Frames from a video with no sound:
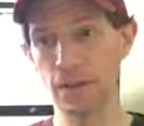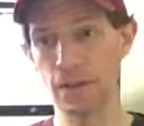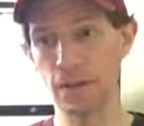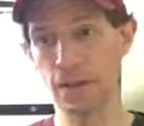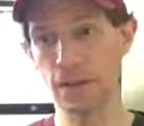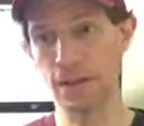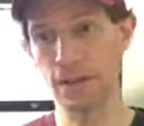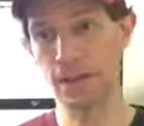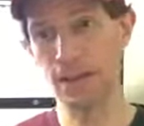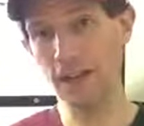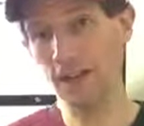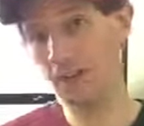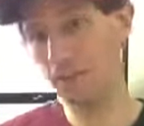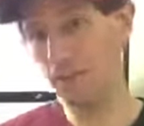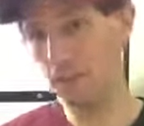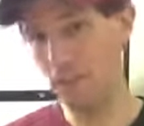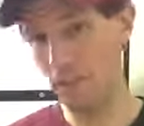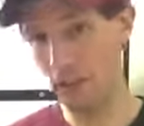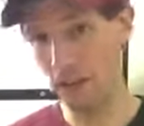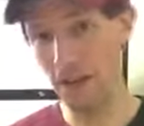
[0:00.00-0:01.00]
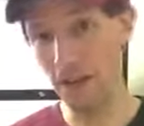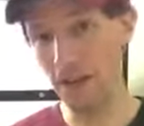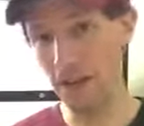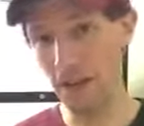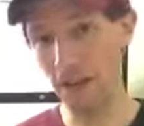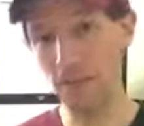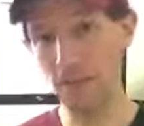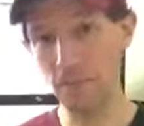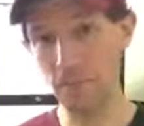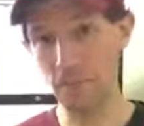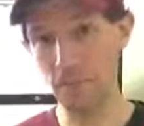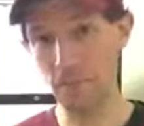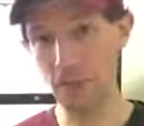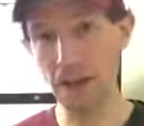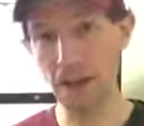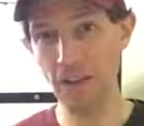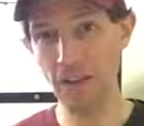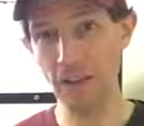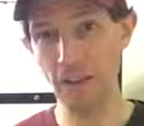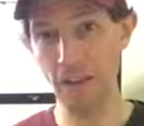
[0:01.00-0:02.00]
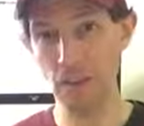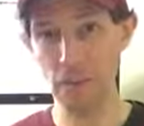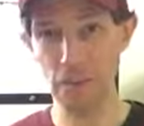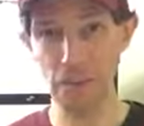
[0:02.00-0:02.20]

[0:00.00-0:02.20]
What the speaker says: I guess maybe it is possible,